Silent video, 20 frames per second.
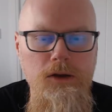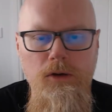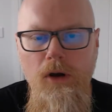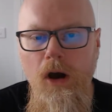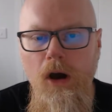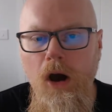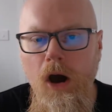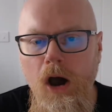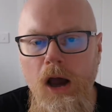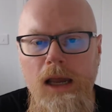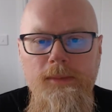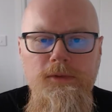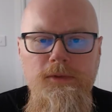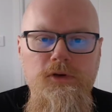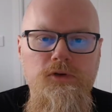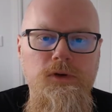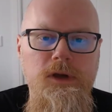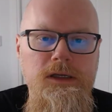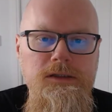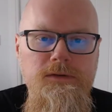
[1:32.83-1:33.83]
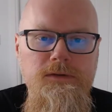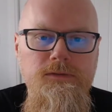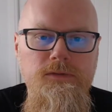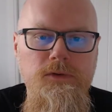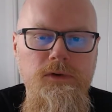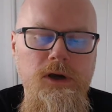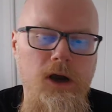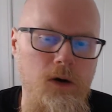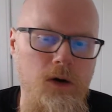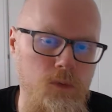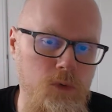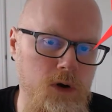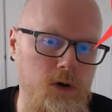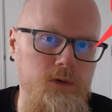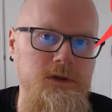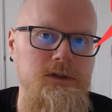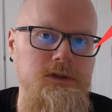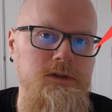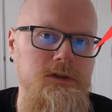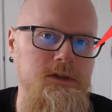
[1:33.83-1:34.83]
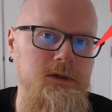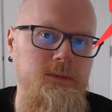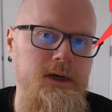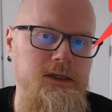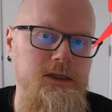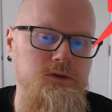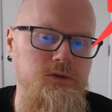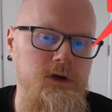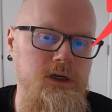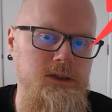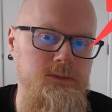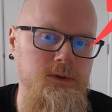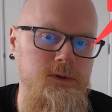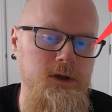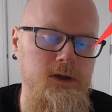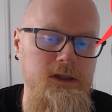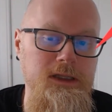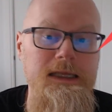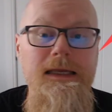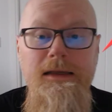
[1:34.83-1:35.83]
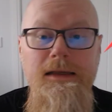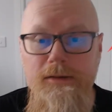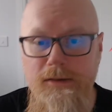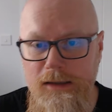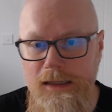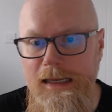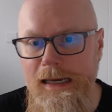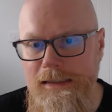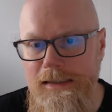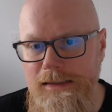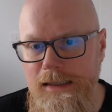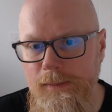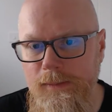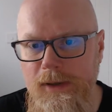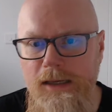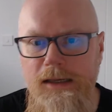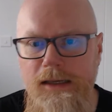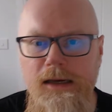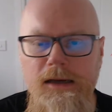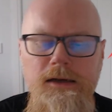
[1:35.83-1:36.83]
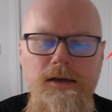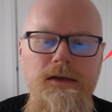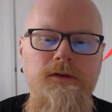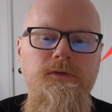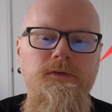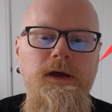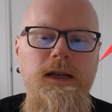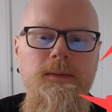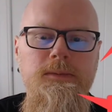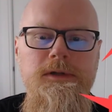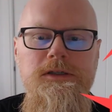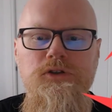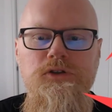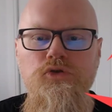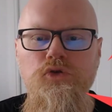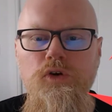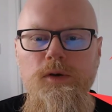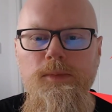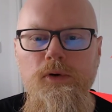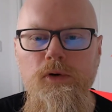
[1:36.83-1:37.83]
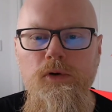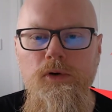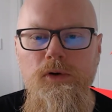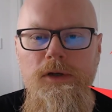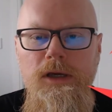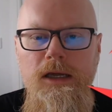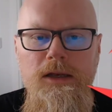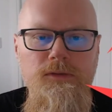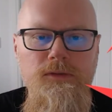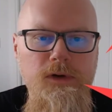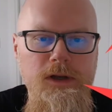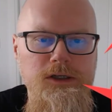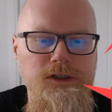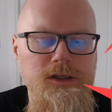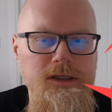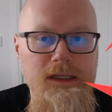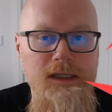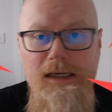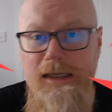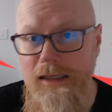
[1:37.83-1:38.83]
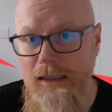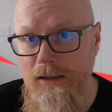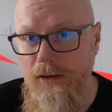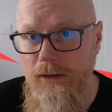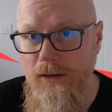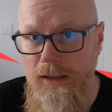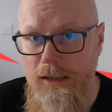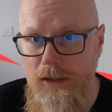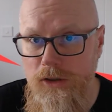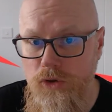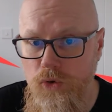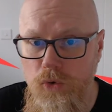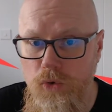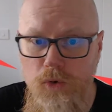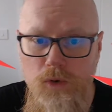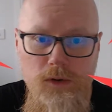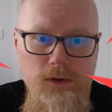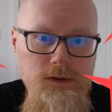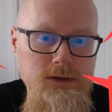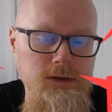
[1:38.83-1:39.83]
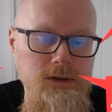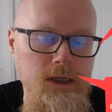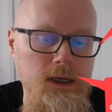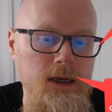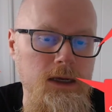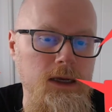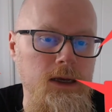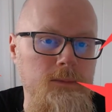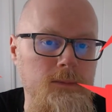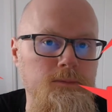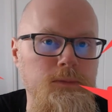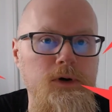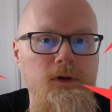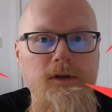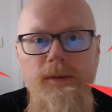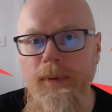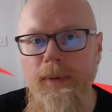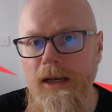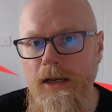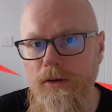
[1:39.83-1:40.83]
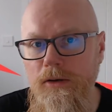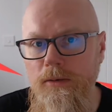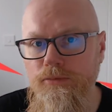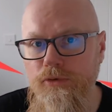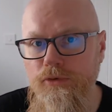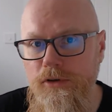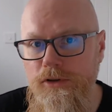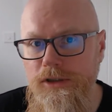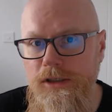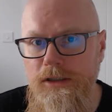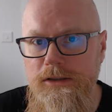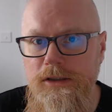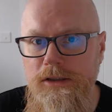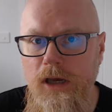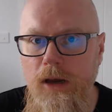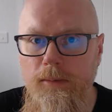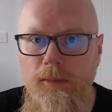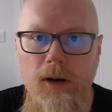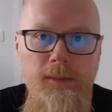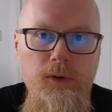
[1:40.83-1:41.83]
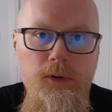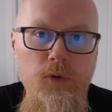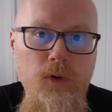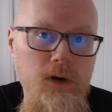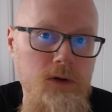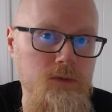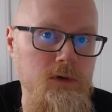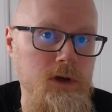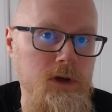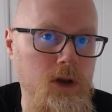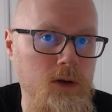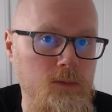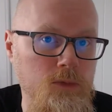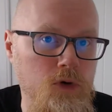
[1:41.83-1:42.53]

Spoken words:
I am the creator for it. I work with a subject matter expert, the SME, and I develop the storyboard and eventually the e-learning course. But depending on the project, I might be working with a lot more